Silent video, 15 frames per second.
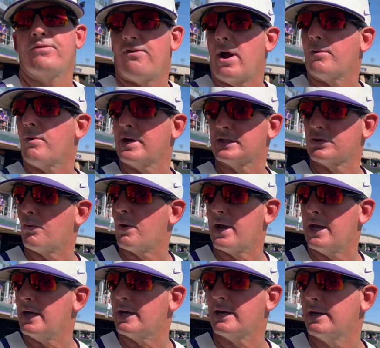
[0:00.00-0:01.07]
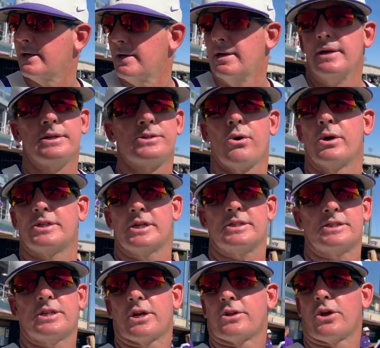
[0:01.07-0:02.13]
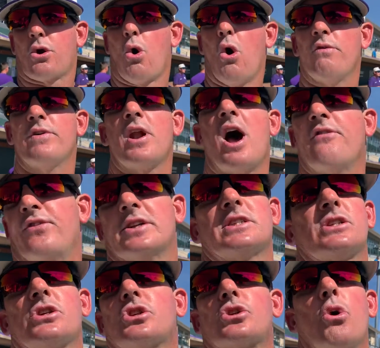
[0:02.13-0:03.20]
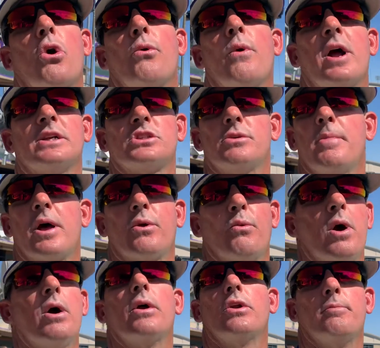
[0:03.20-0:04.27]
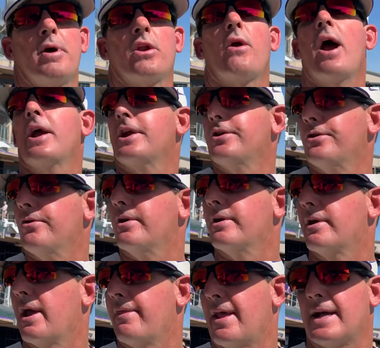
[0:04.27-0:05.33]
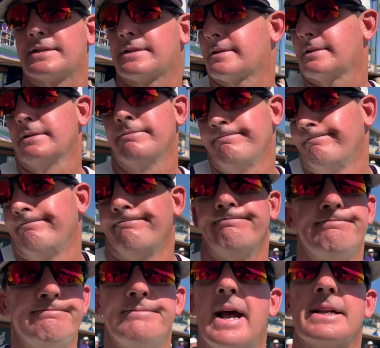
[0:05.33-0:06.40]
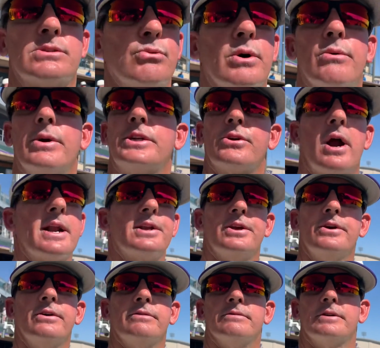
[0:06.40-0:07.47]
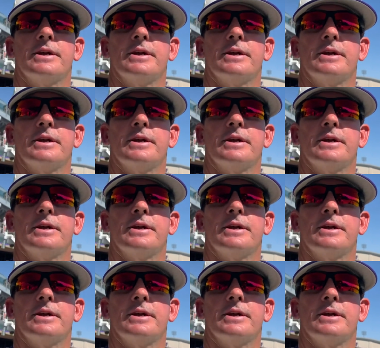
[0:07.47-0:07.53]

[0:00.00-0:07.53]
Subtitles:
We find ways to win. And so it's just the goal of an offense is to score runs no matter how you do it. And that's what we try to do.